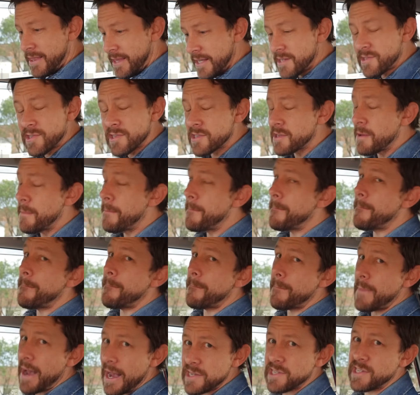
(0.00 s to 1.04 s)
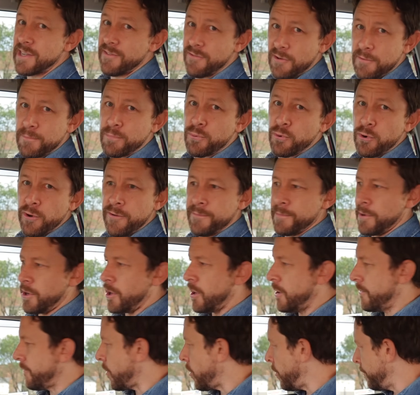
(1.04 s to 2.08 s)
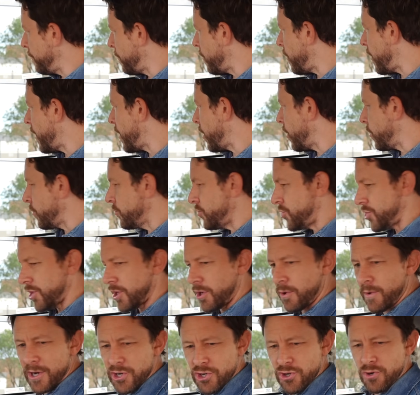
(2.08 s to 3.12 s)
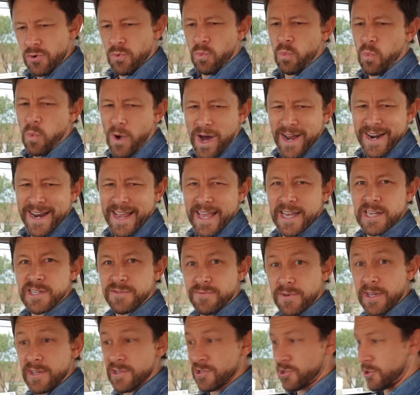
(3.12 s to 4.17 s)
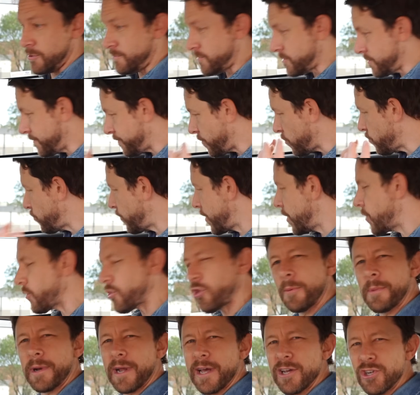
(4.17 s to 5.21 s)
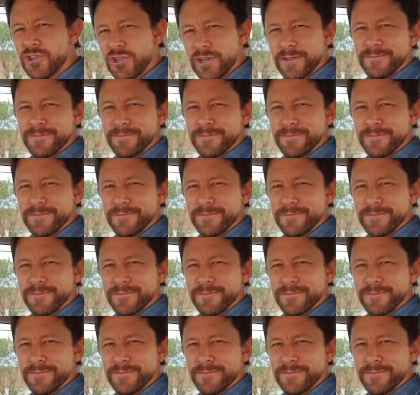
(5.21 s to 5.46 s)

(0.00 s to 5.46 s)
This is a massive improvement over my old Generation 1 XV in terms of rear accommodation.